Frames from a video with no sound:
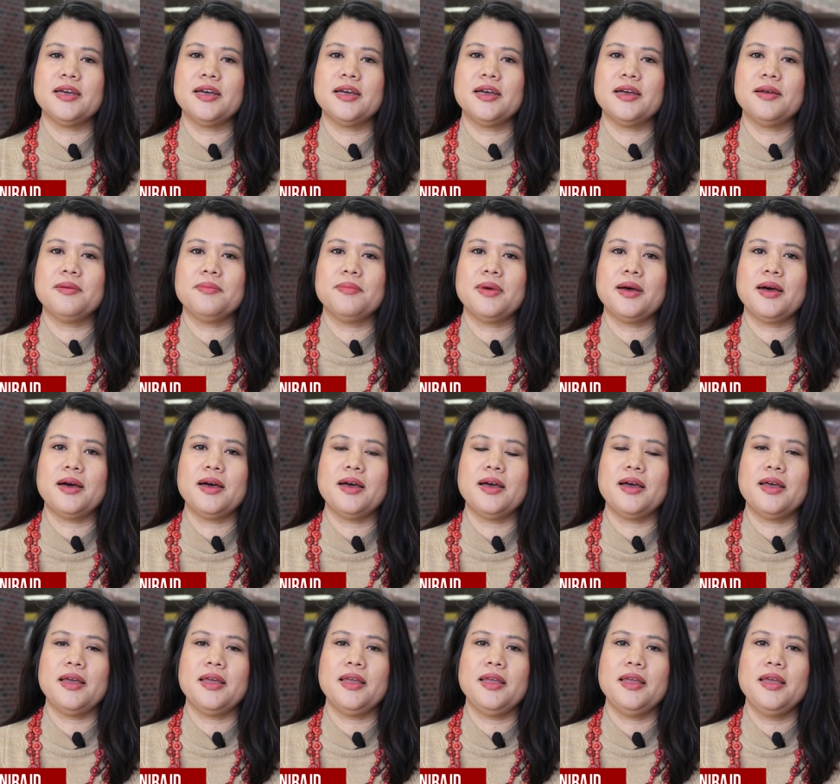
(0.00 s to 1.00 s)
um,
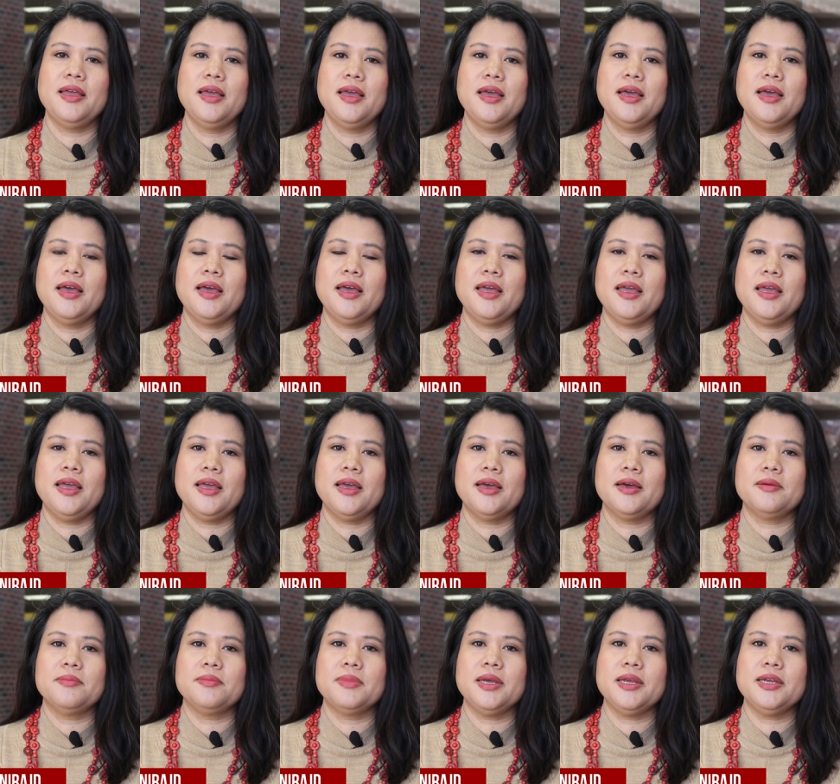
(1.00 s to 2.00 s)
I
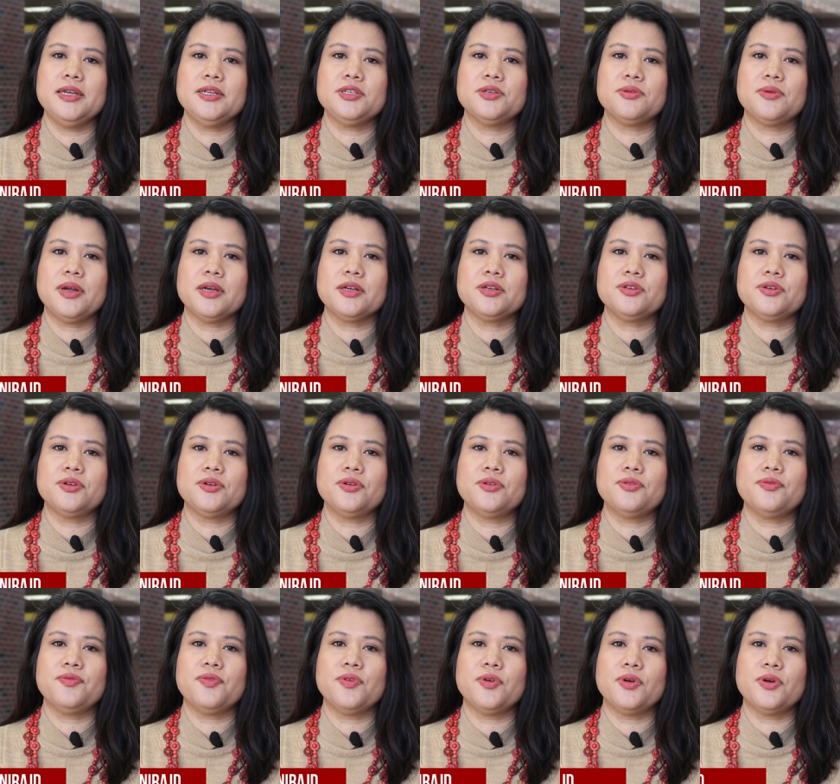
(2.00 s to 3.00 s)
am a
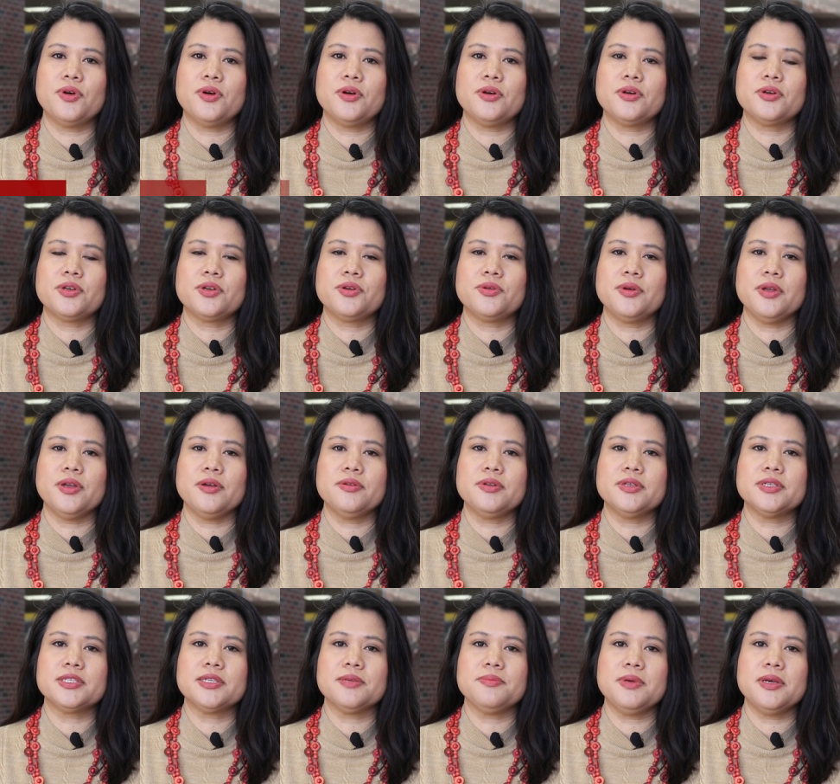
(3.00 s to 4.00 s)
director for TRIO
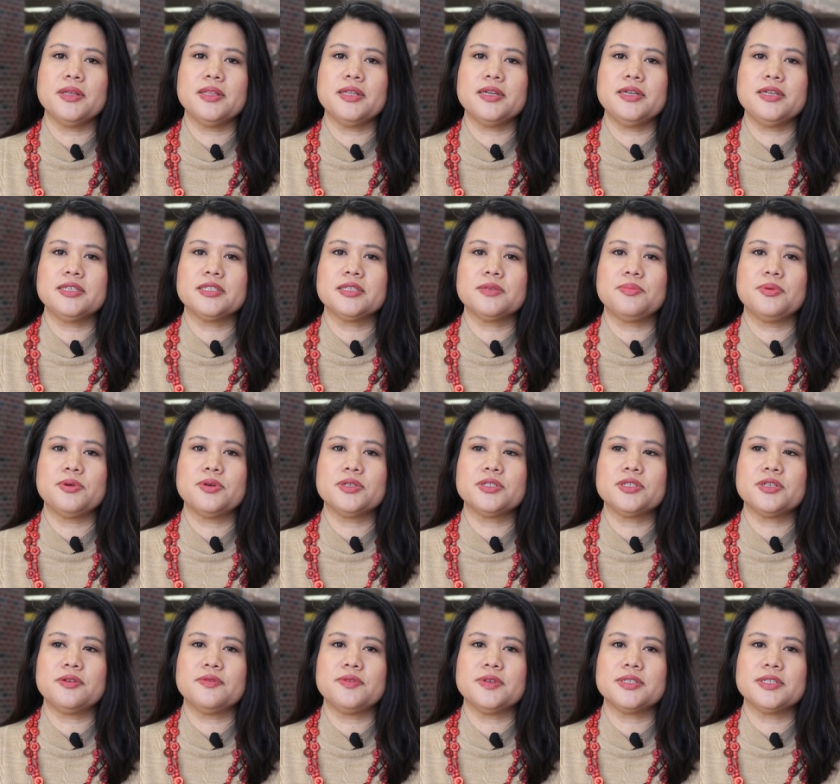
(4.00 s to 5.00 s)
Disability Support
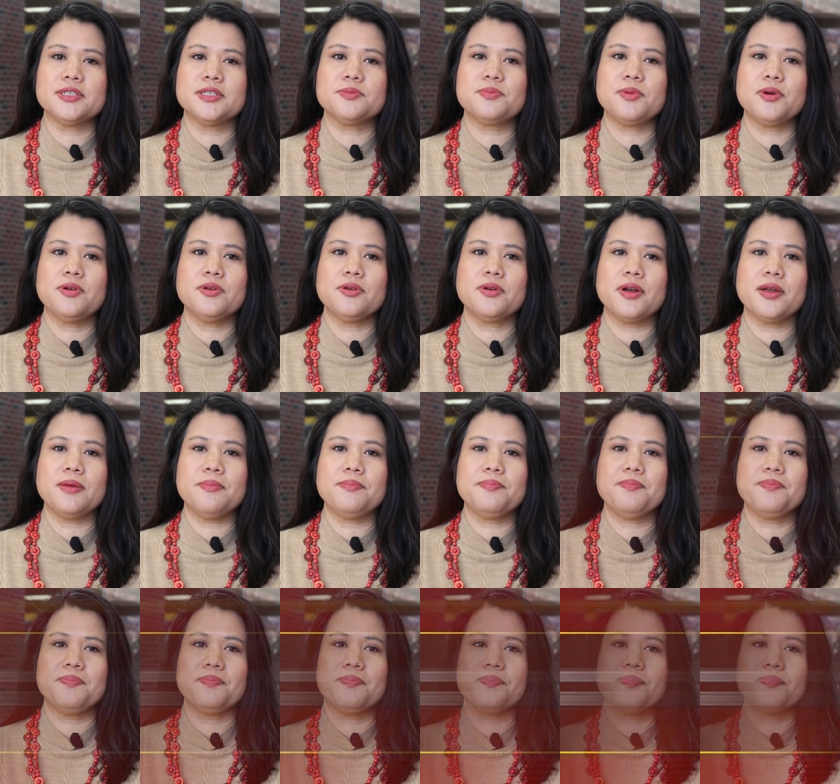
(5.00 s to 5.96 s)
Services Program.